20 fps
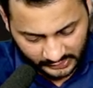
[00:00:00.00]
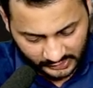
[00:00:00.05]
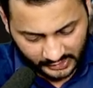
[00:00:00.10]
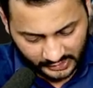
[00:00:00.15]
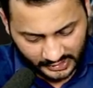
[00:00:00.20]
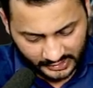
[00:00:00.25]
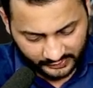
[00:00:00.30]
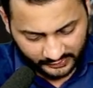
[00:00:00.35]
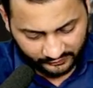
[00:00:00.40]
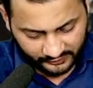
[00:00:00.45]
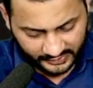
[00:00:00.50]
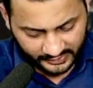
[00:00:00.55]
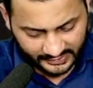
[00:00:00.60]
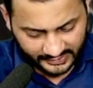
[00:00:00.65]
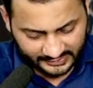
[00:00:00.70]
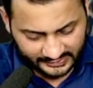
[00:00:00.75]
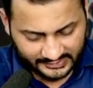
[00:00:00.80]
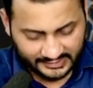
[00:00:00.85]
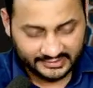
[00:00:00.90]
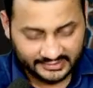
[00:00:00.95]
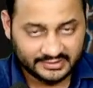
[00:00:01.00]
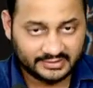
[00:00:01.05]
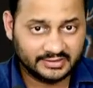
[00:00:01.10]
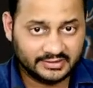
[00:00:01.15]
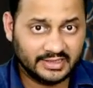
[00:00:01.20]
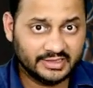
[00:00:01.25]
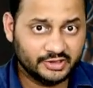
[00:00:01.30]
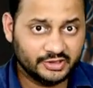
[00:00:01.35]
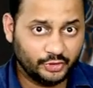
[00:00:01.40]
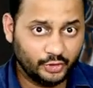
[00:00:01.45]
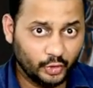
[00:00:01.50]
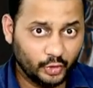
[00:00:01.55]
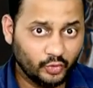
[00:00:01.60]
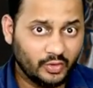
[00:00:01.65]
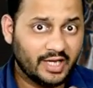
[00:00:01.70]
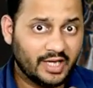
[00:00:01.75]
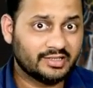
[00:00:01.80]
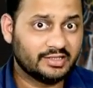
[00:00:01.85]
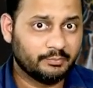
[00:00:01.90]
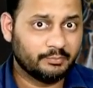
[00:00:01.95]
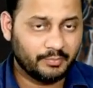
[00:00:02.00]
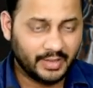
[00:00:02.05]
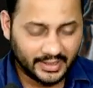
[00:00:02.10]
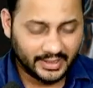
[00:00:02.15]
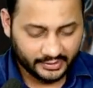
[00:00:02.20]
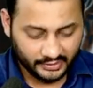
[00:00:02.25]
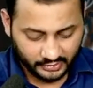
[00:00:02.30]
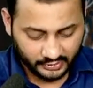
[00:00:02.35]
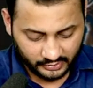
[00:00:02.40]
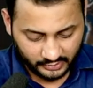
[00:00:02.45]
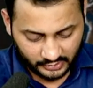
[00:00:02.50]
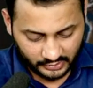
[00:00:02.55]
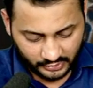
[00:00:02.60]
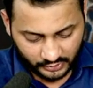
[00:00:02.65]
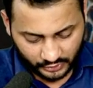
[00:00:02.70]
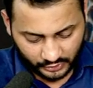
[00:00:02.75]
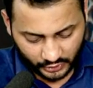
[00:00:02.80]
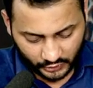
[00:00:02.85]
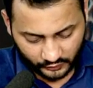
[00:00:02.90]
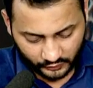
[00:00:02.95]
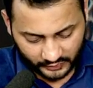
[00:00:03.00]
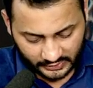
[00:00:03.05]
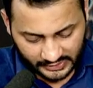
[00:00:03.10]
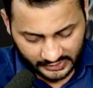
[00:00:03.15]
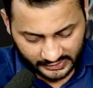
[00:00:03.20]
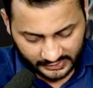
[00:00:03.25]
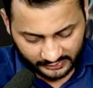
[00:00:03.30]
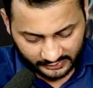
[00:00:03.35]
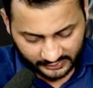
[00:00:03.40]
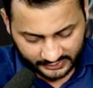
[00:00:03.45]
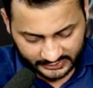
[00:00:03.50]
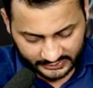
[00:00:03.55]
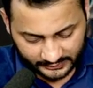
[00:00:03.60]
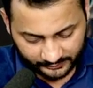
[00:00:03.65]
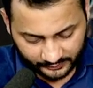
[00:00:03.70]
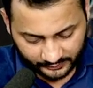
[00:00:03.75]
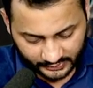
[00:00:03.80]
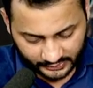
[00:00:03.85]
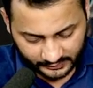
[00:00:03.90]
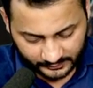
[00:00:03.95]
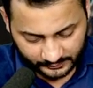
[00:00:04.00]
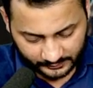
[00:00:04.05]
and if it gets exercised, you are the buyer, you will get a receipt